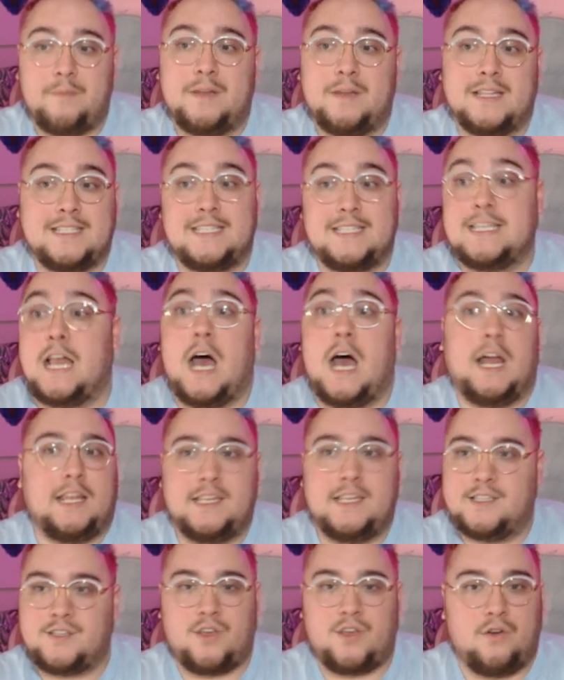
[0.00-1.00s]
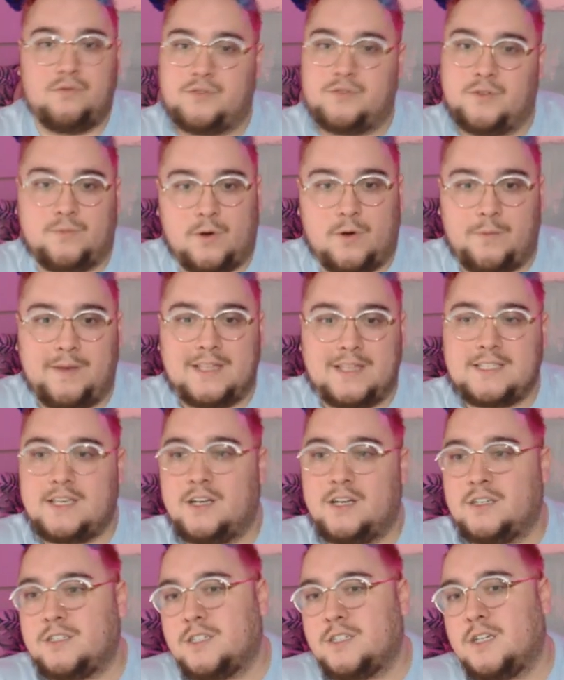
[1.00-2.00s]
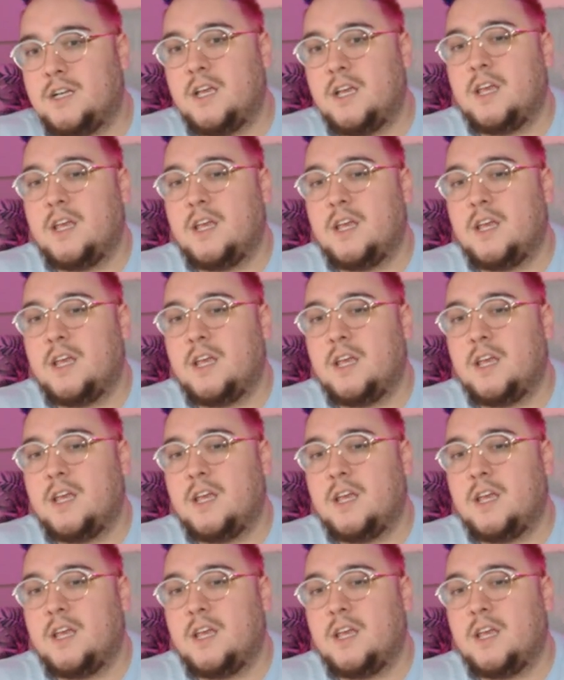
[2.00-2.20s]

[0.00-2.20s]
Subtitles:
and it's not his go-to romance character.